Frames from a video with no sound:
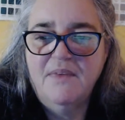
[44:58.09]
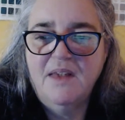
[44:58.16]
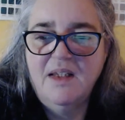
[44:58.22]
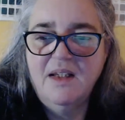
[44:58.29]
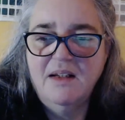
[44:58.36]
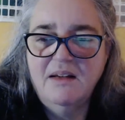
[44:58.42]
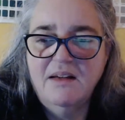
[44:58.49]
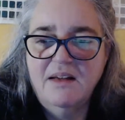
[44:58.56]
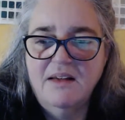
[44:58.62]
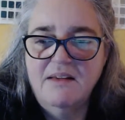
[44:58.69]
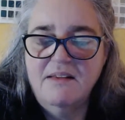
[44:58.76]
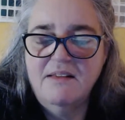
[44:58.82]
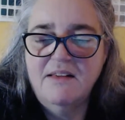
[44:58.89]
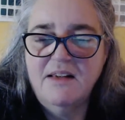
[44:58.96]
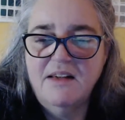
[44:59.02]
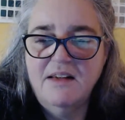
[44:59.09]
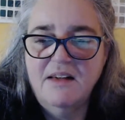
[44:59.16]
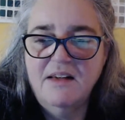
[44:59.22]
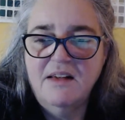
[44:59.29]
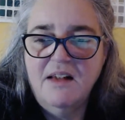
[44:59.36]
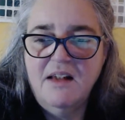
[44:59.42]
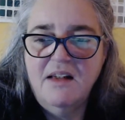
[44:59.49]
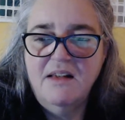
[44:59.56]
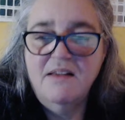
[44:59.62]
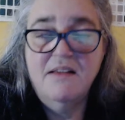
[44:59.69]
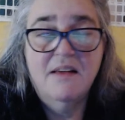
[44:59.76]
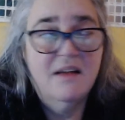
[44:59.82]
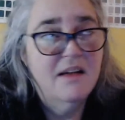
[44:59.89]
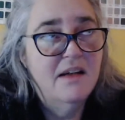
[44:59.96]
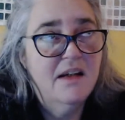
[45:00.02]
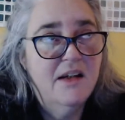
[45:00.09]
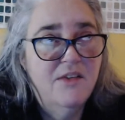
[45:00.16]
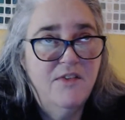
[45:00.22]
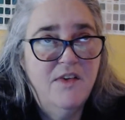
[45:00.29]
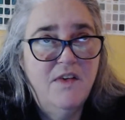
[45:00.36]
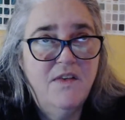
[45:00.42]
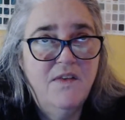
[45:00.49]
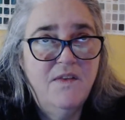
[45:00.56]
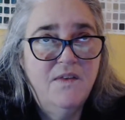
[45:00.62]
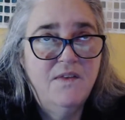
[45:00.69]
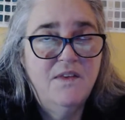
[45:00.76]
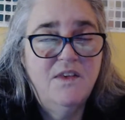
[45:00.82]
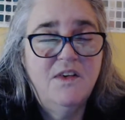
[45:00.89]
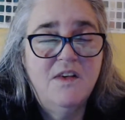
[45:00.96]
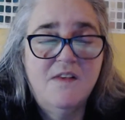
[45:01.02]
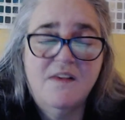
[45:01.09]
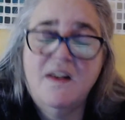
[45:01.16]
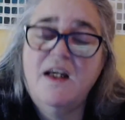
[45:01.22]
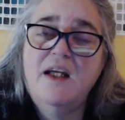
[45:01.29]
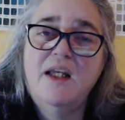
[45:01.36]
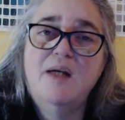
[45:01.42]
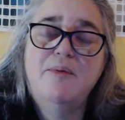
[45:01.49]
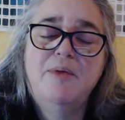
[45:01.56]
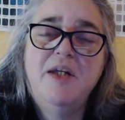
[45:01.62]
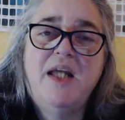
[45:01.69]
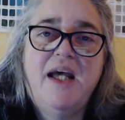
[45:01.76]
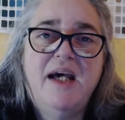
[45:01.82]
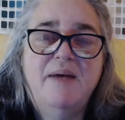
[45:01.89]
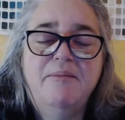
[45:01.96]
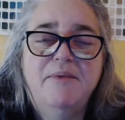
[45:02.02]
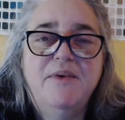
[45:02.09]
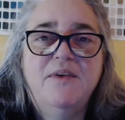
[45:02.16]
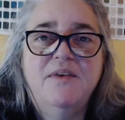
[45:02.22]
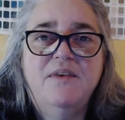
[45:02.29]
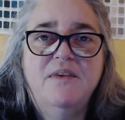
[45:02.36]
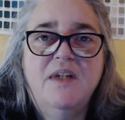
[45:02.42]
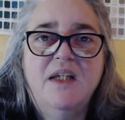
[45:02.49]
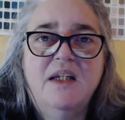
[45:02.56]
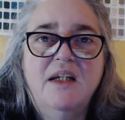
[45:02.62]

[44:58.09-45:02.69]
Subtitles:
Yeah, instead, if you just cut up an apple